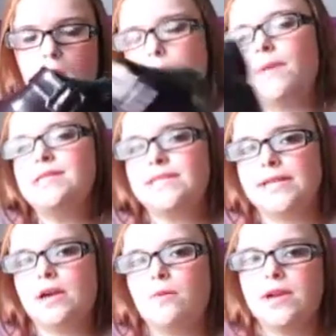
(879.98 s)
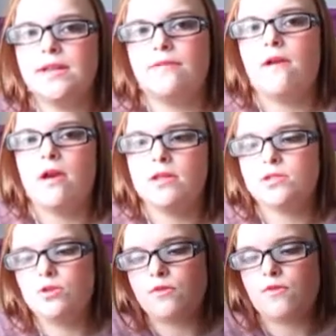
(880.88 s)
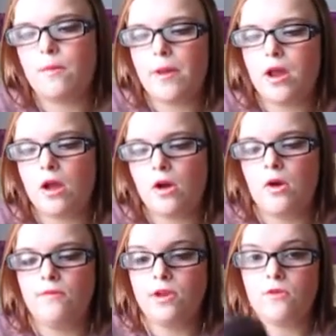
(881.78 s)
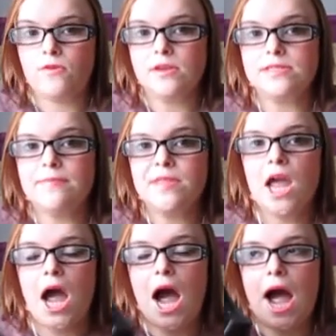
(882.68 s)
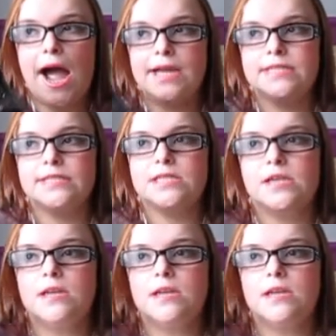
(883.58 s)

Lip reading: Basically, I went in there to look for a pair of loafers, and